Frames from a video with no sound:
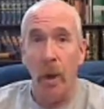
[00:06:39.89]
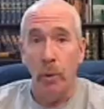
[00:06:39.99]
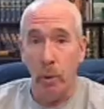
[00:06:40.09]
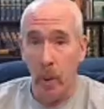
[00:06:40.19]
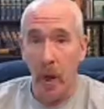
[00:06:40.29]

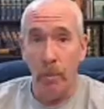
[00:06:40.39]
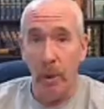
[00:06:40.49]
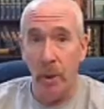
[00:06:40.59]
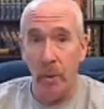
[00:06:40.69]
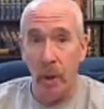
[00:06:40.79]
do not be
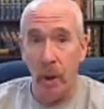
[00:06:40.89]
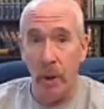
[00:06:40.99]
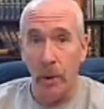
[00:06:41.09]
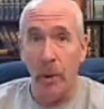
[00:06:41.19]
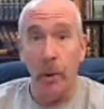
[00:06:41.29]

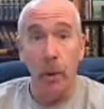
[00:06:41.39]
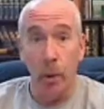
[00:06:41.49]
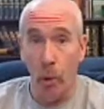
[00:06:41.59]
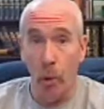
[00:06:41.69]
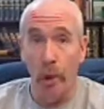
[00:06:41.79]
surprised.
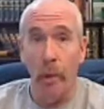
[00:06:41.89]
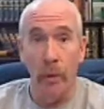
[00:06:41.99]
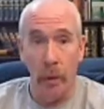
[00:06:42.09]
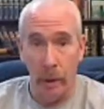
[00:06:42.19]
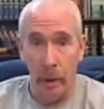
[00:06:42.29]
Join
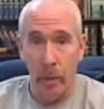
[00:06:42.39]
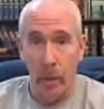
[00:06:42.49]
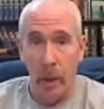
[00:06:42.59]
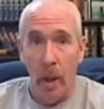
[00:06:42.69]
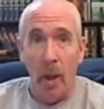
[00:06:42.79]
the club.